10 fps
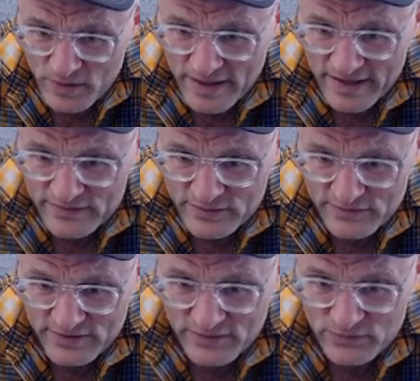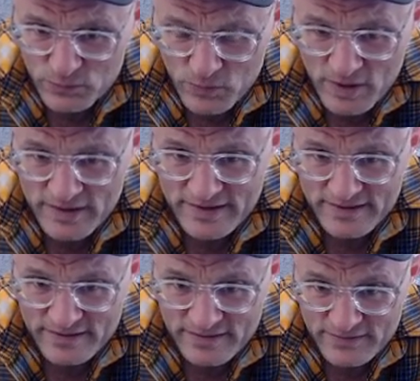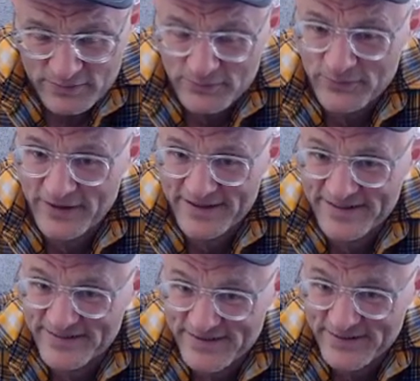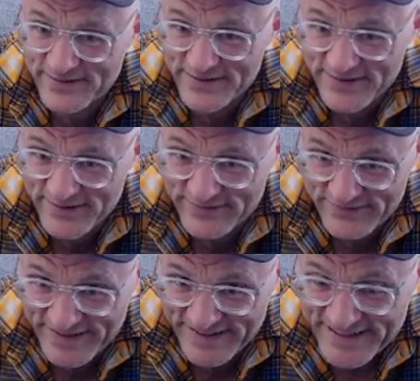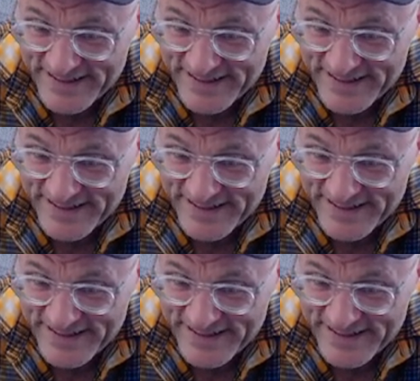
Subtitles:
to ask ourselves, what is going on, man?